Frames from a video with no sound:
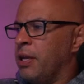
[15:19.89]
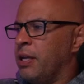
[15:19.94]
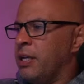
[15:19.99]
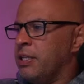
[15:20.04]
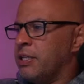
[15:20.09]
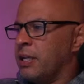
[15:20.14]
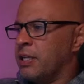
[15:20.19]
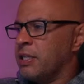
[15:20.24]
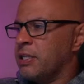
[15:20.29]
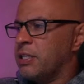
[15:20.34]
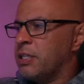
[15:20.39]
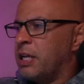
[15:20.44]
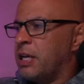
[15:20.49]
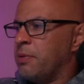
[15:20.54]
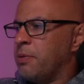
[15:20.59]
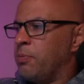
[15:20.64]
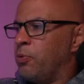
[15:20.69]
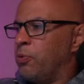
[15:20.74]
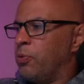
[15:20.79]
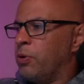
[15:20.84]
is
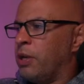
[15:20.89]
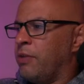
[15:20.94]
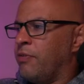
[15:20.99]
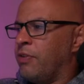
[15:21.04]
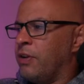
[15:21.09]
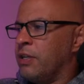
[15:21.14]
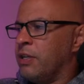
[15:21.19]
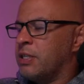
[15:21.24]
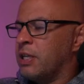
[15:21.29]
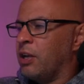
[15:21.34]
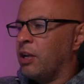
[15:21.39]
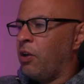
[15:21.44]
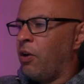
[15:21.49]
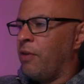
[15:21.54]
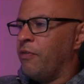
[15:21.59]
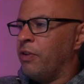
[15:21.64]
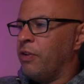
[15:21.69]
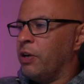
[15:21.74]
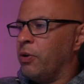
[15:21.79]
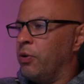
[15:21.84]
understandable given it's their
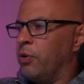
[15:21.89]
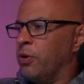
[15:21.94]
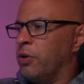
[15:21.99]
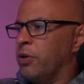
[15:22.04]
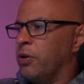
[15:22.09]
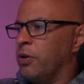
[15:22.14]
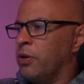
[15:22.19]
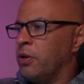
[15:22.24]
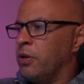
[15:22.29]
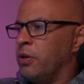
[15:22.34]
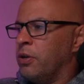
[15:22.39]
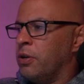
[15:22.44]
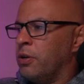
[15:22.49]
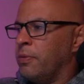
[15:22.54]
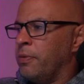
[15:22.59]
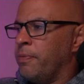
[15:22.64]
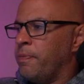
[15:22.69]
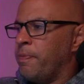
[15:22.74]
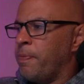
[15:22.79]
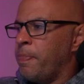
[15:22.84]
livelihood?"
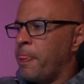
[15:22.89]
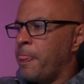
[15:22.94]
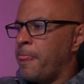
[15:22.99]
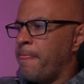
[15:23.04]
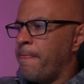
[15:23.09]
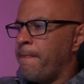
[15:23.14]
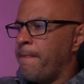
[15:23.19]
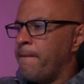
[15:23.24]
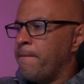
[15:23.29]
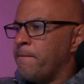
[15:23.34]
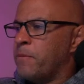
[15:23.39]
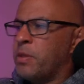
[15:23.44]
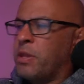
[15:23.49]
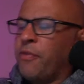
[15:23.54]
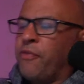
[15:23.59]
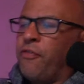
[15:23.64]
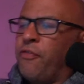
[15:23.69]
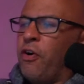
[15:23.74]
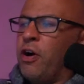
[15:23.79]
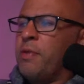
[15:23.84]

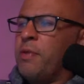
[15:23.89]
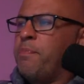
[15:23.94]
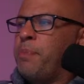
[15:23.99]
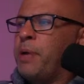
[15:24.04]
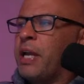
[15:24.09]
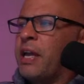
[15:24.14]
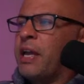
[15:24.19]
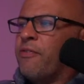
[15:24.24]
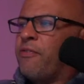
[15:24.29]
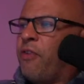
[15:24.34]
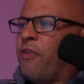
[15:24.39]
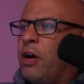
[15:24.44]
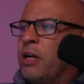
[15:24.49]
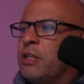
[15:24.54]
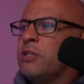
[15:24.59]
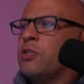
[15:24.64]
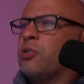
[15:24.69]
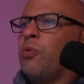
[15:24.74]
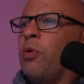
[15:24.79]
Define picking fights.